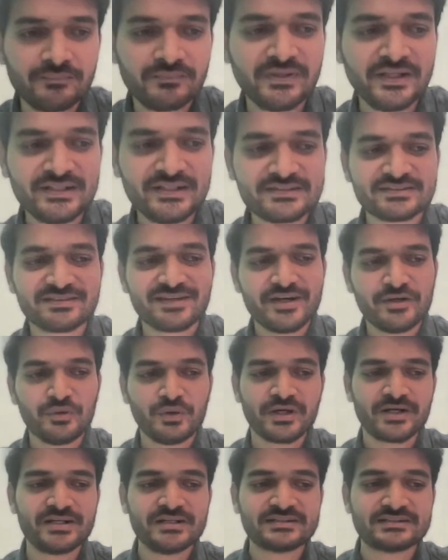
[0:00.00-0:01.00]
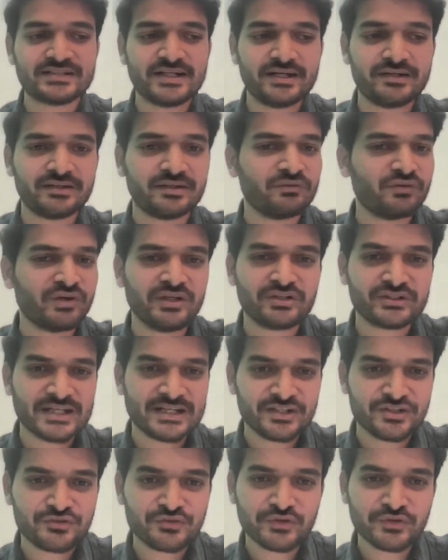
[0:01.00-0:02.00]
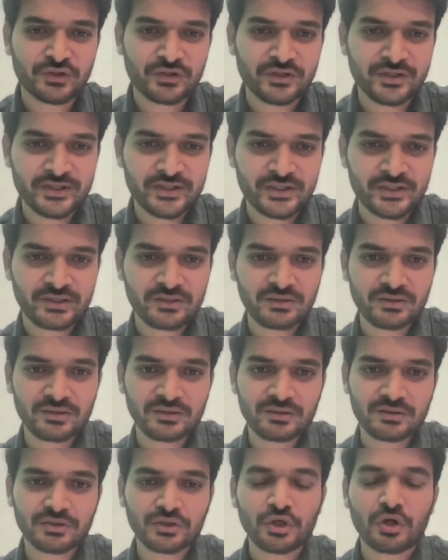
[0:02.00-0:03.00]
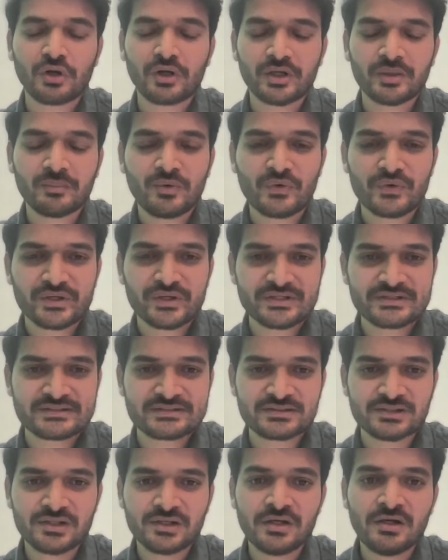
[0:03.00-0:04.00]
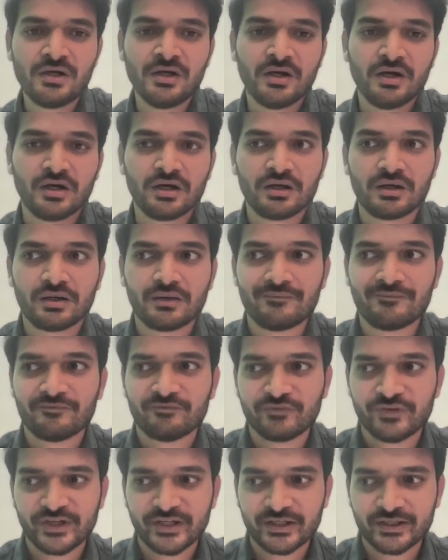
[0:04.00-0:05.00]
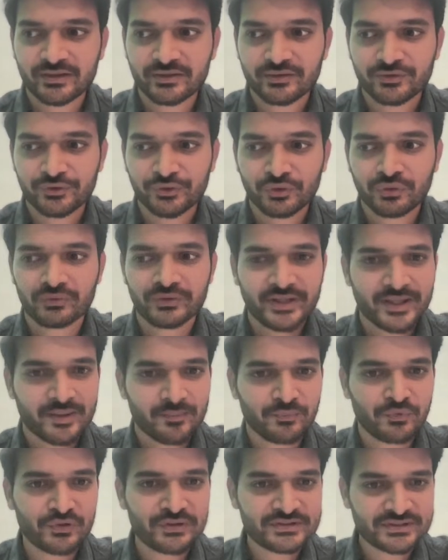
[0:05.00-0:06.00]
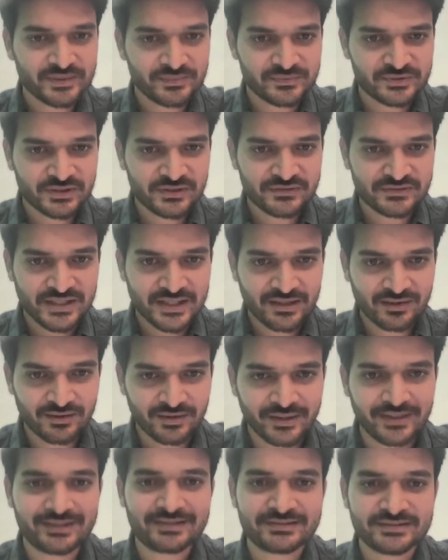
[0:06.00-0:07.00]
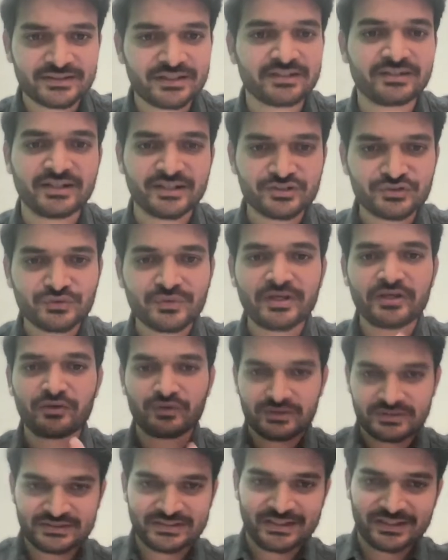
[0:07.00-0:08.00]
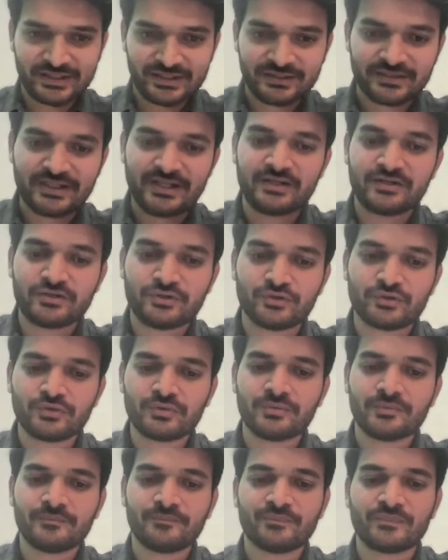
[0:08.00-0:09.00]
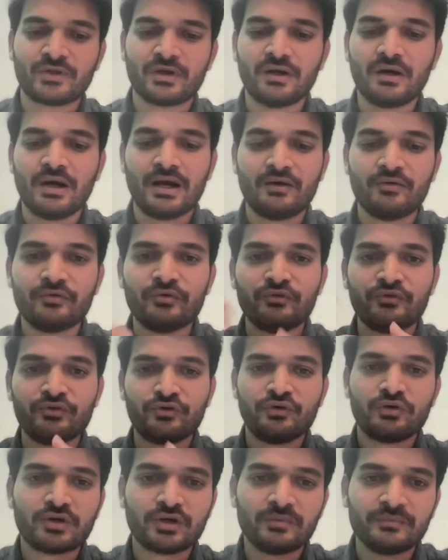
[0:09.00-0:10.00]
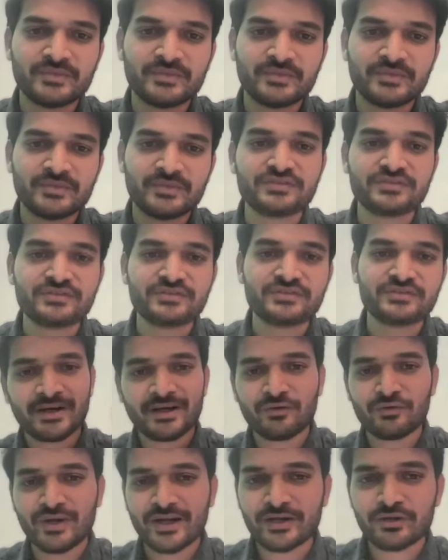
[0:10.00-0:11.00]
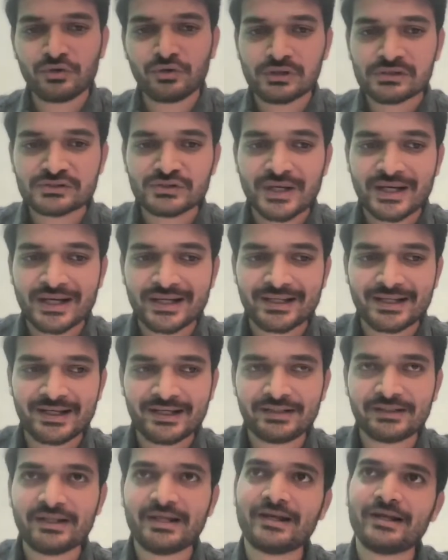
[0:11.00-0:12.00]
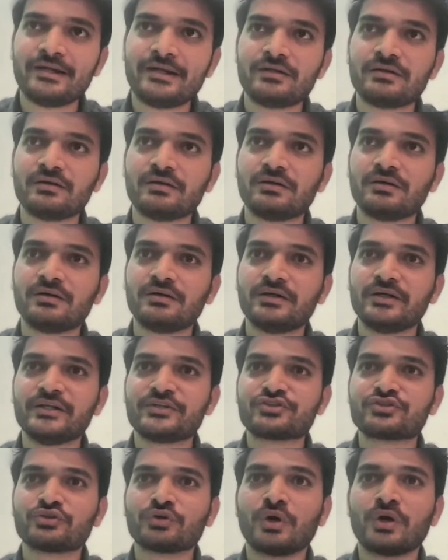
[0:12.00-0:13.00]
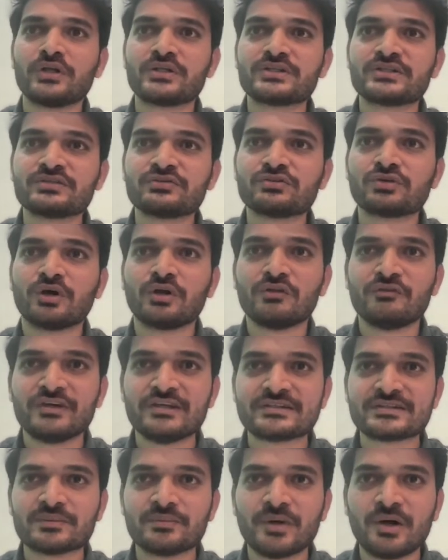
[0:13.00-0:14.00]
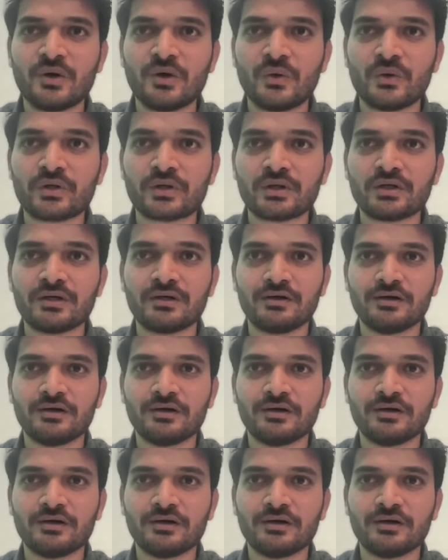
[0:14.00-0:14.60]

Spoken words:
let's try to understand. One challenge we already talked about is where the employees themselves are against it, and that's where you're stating that how do we overcome this. But I would like to also highlight that it's not just always about